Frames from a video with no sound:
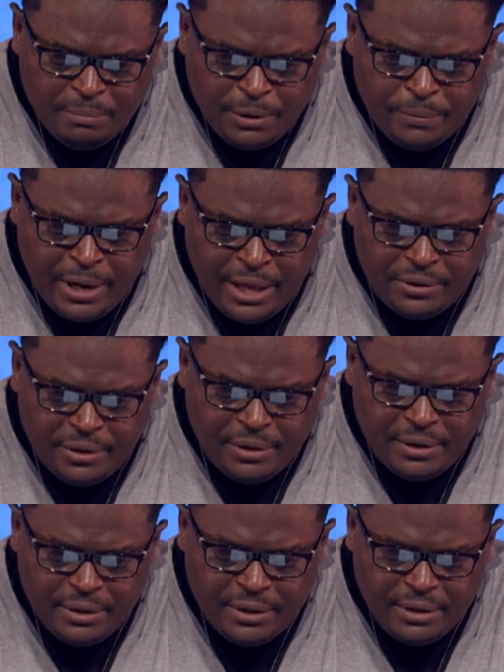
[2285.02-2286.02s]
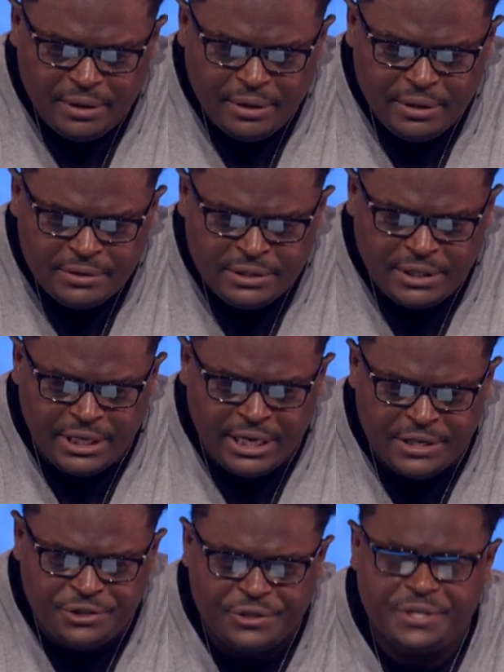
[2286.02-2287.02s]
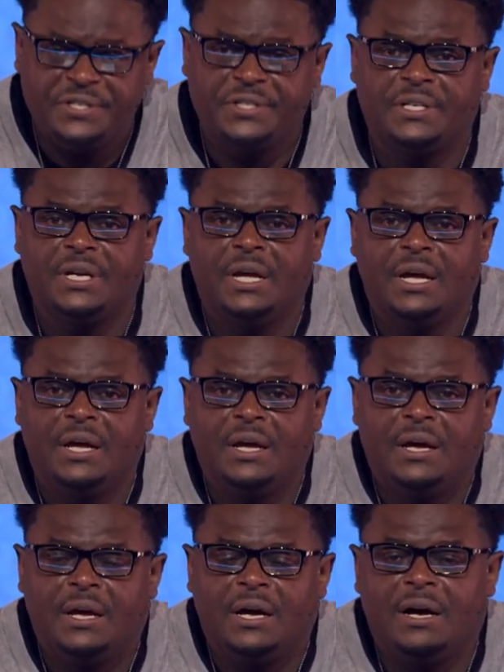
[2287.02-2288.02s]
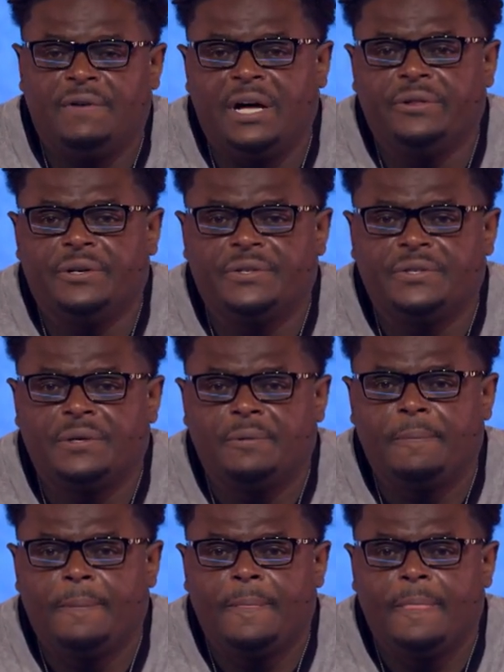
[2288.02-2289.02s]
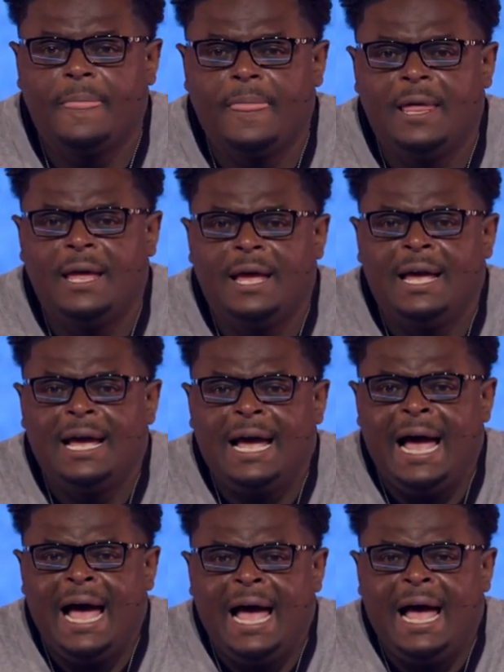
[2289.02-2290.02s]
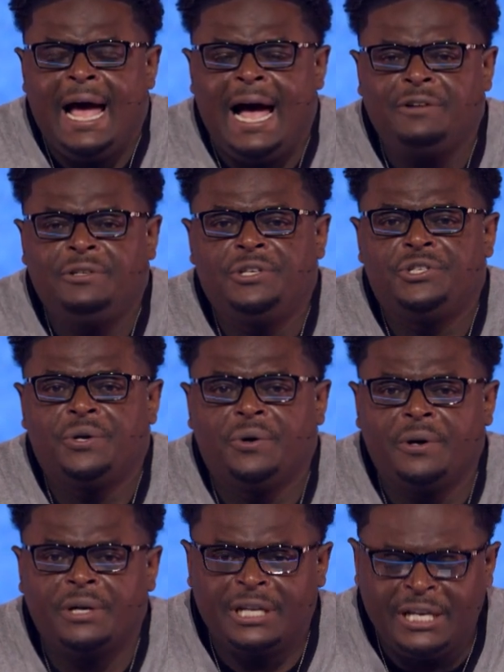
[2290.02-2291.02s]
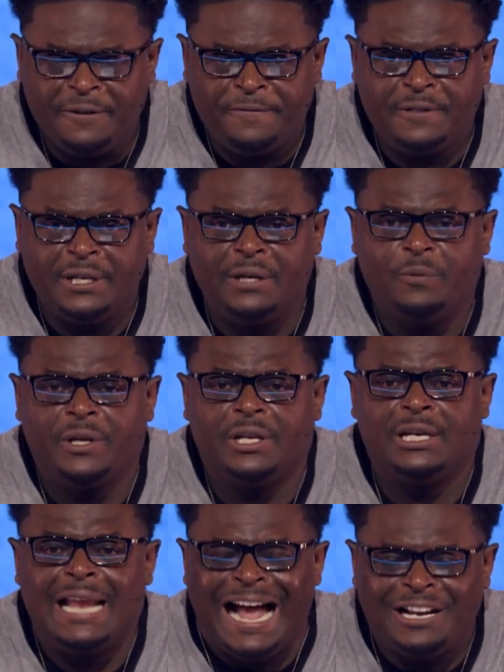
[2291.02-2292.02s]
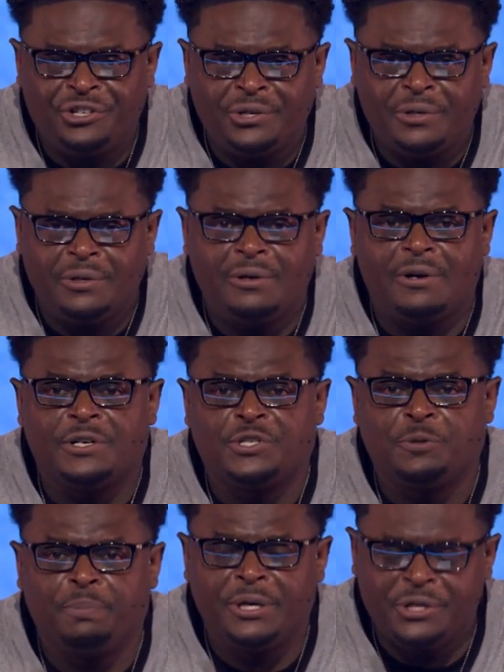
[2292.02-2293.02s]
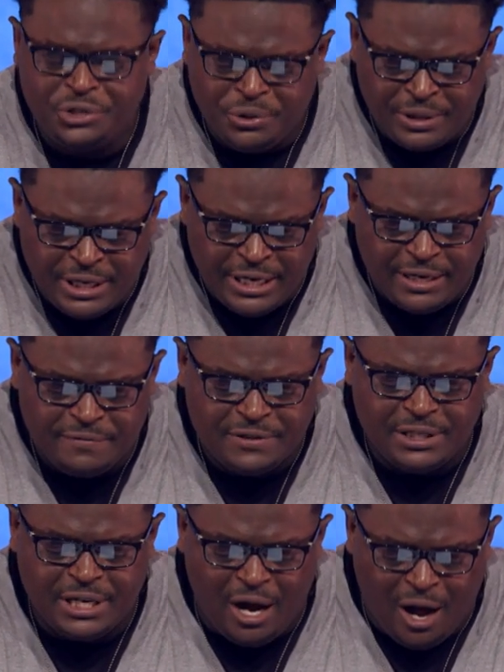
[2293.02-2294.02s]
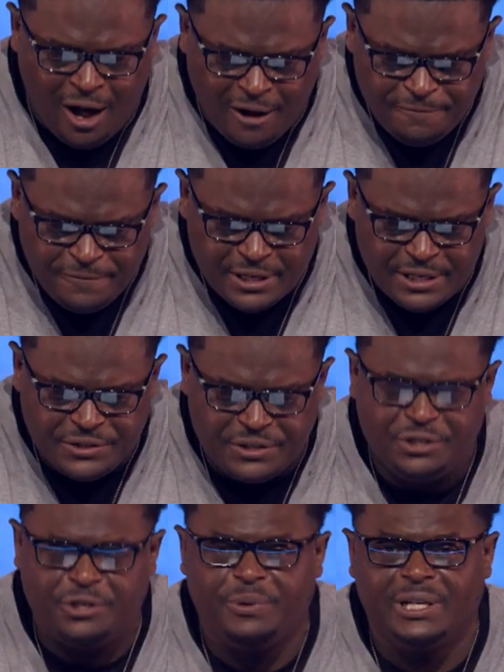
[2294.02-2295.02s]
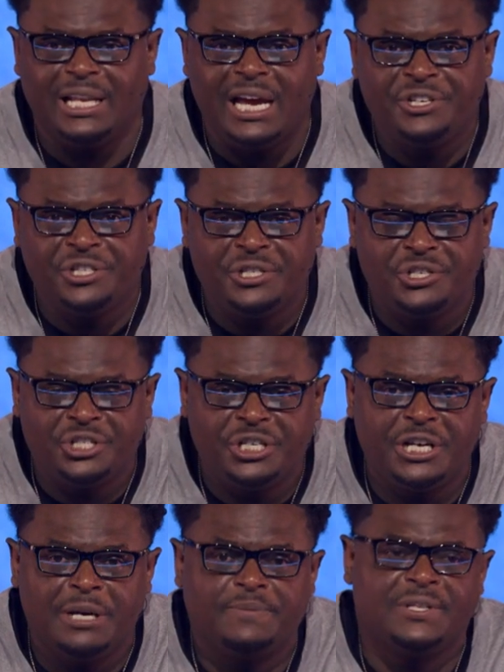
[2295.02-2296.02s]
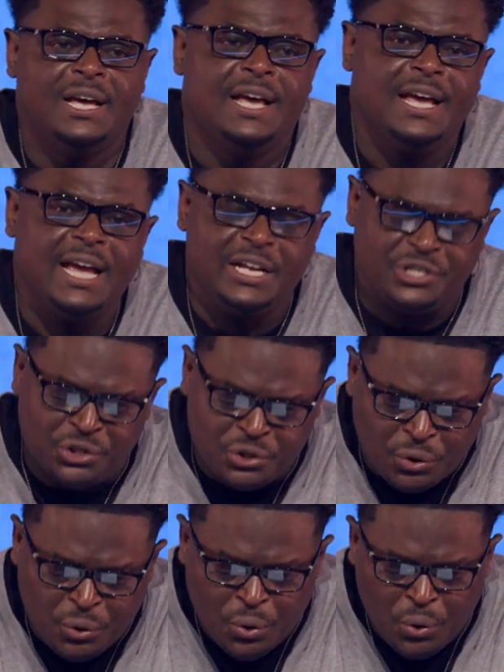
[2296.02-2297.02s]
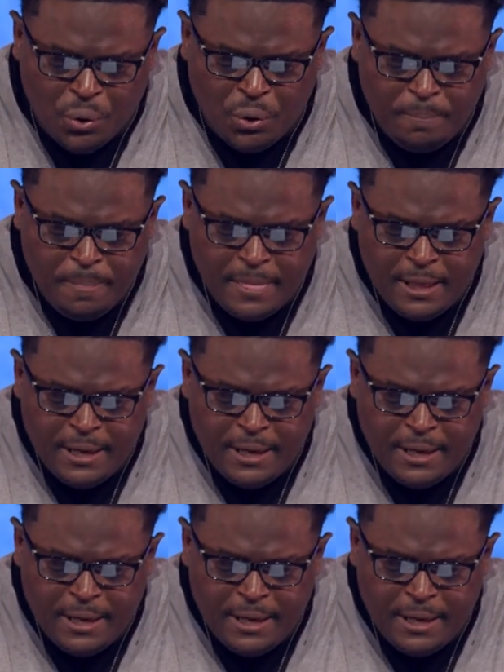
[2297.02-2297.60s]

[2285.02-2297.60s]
but rather to the interest of others. How does your gifting, whether natural or spiritual gifts, in the office, in your relationships, at school,